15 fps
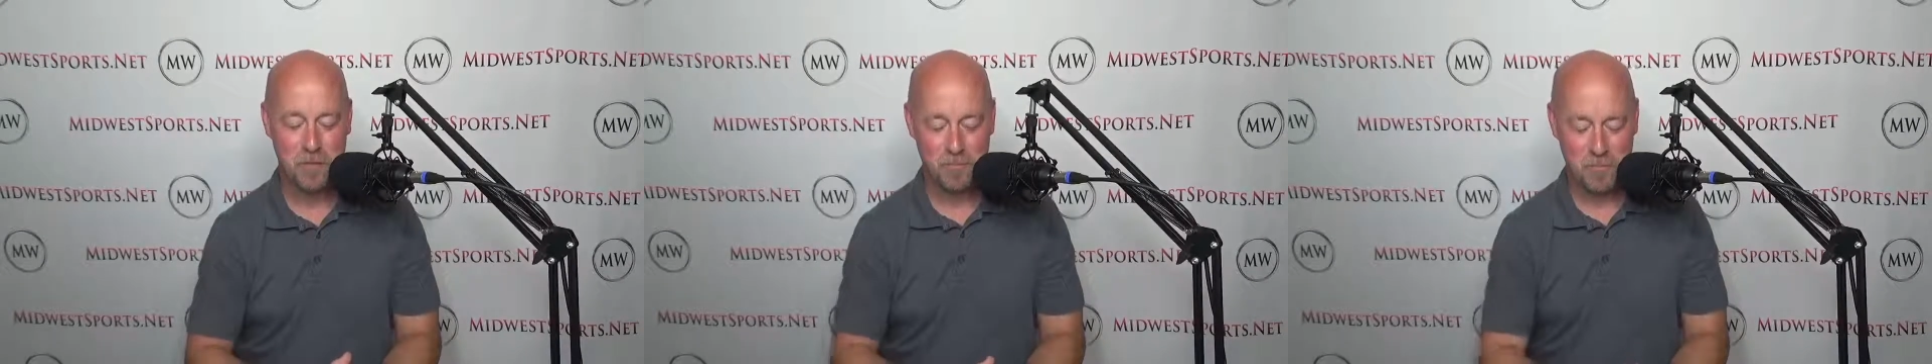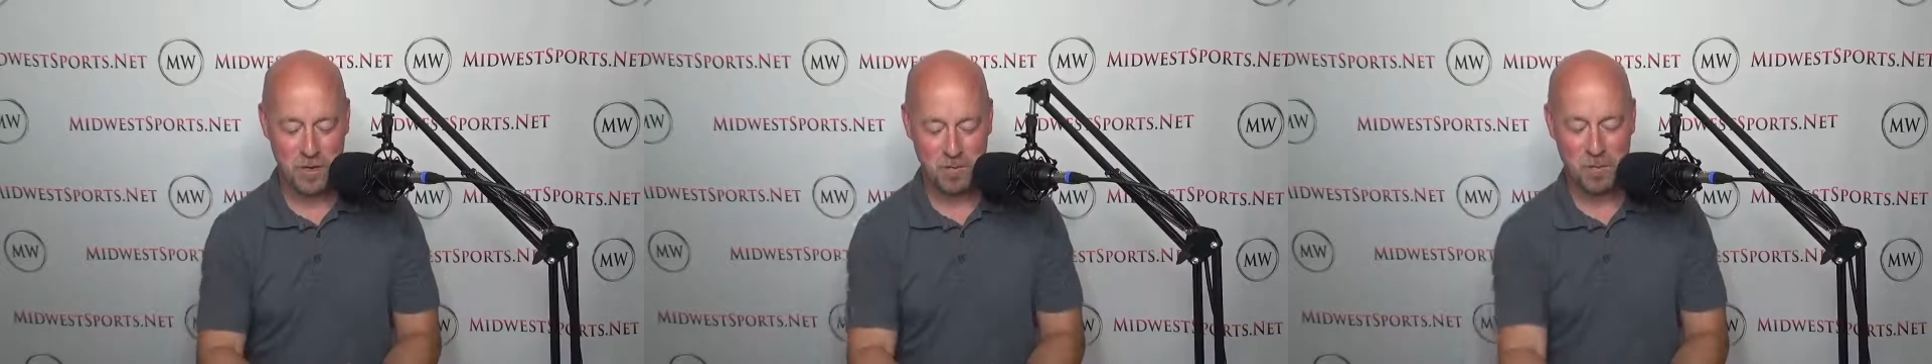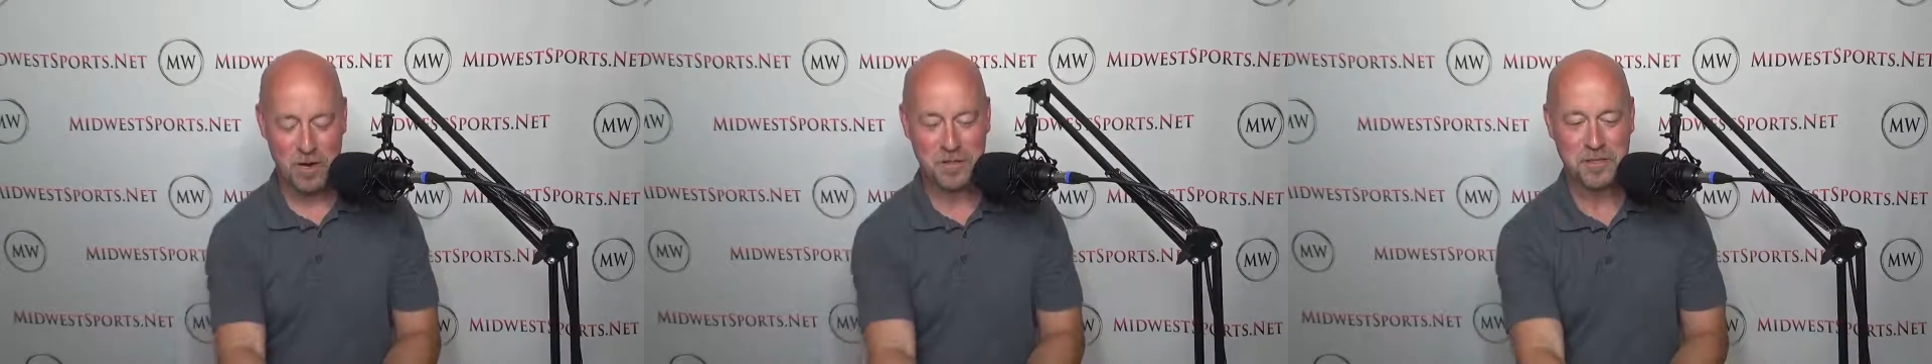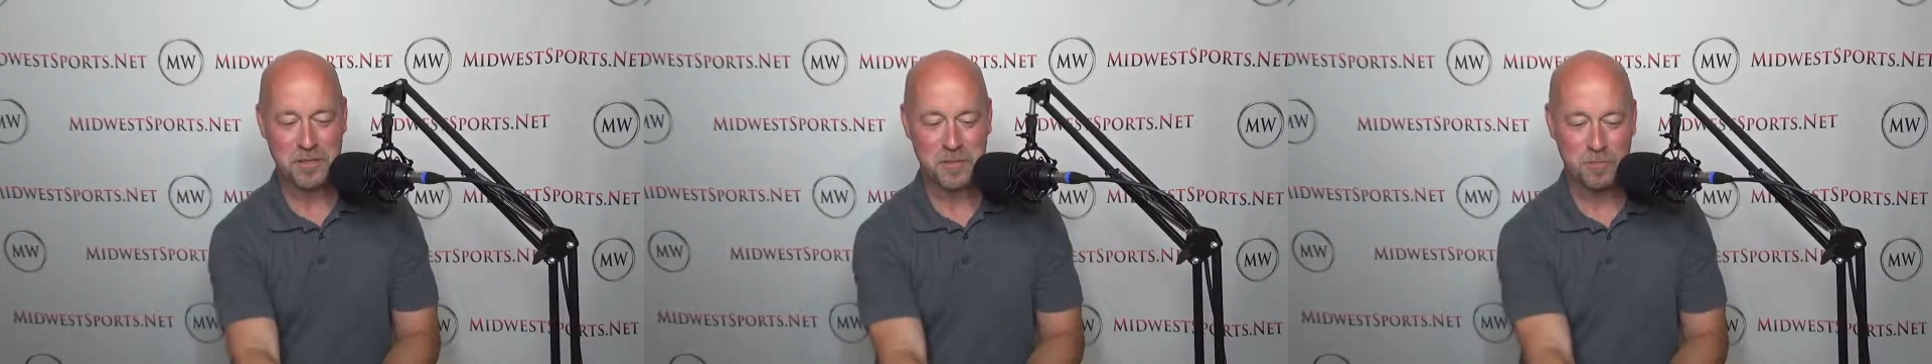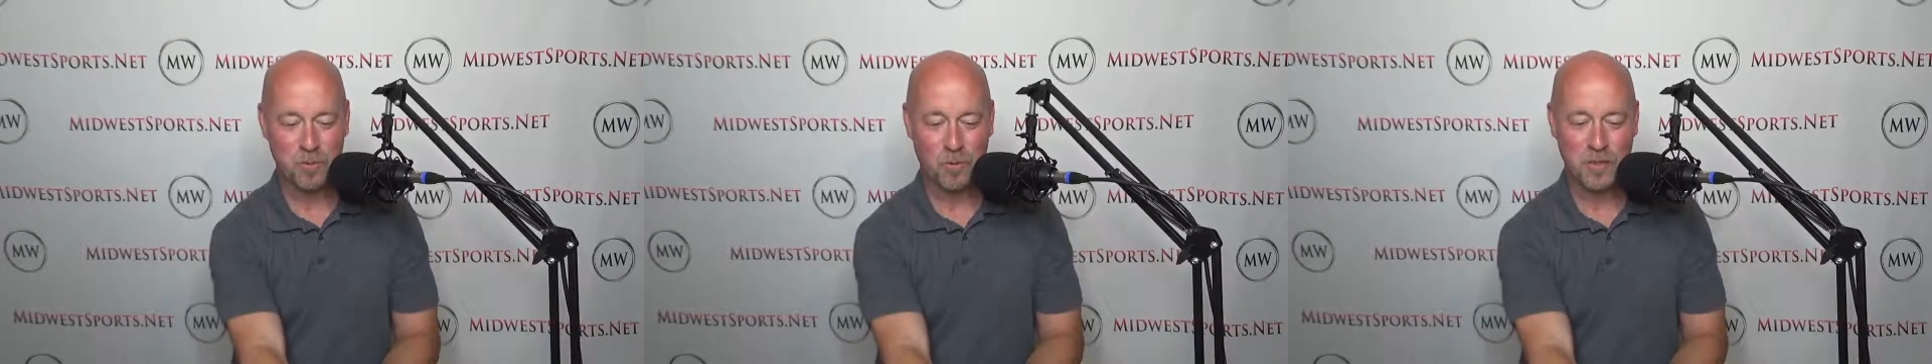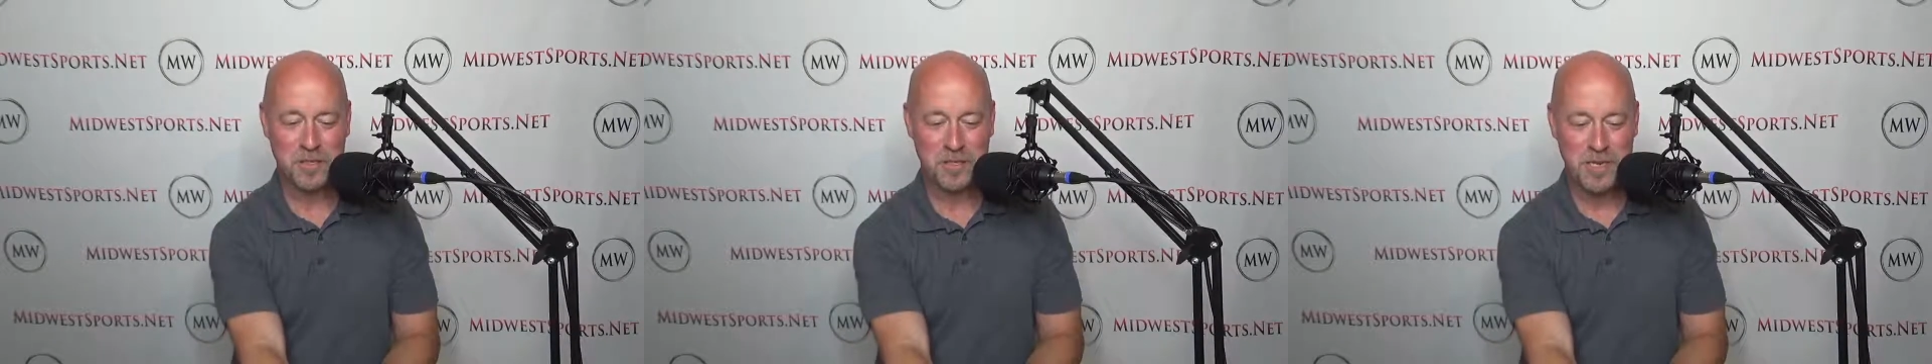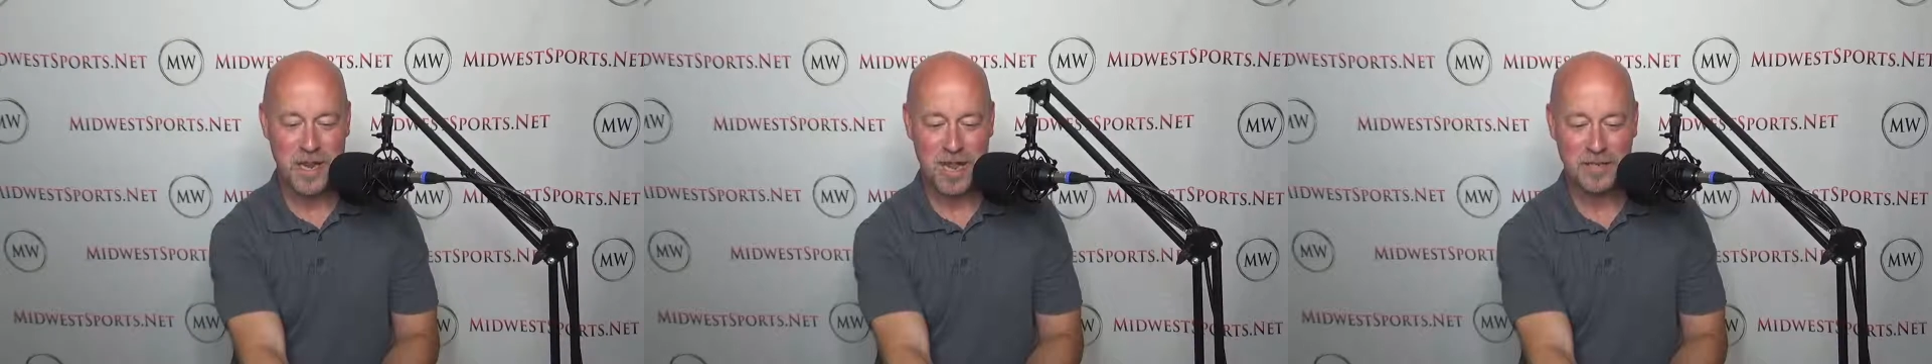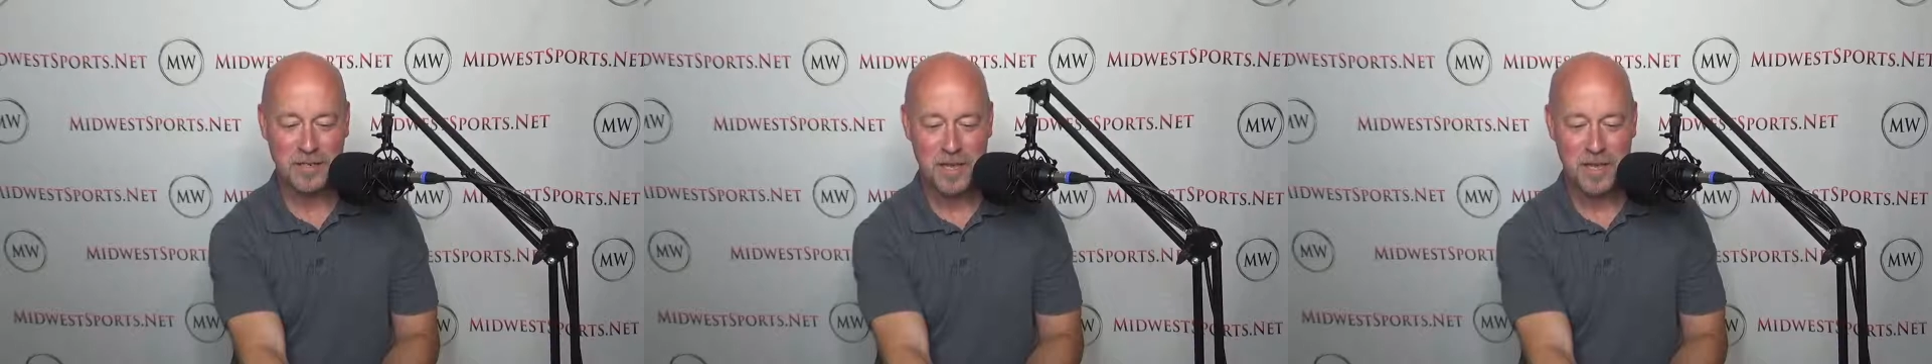Midwest Sports Net.